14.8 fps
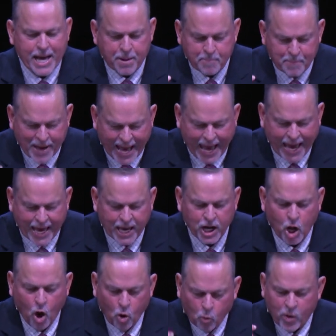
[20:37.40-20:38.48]
a
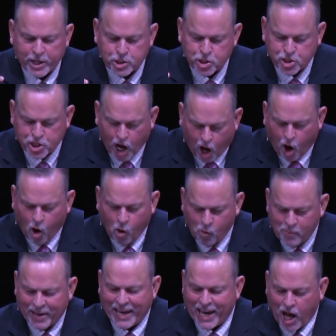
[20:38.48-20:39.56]
man which told
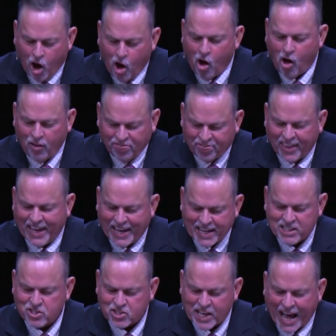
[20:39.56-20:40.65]
me all
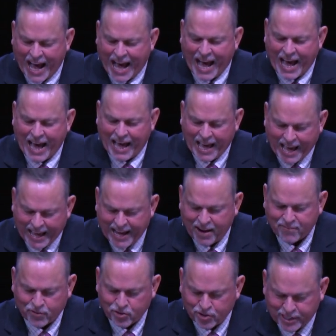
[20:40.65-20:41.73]
things I
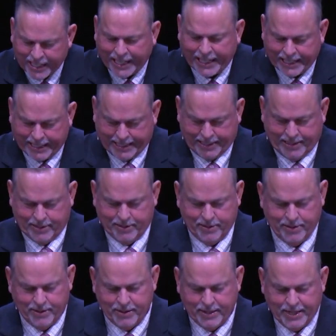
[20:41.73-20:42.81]
ever did.
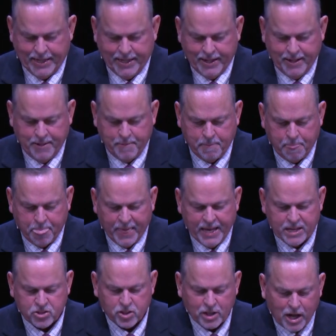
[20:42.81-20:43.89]

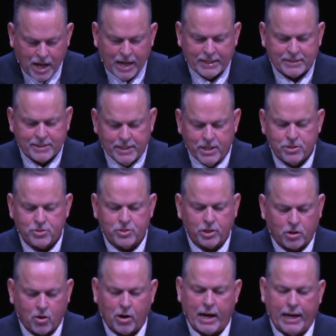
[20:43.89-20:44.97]
Is not this the
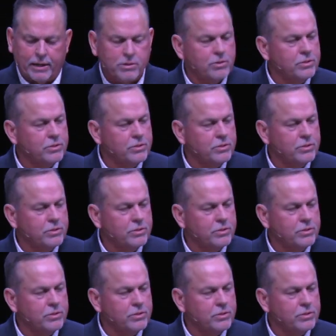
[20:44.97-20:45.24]
Christ?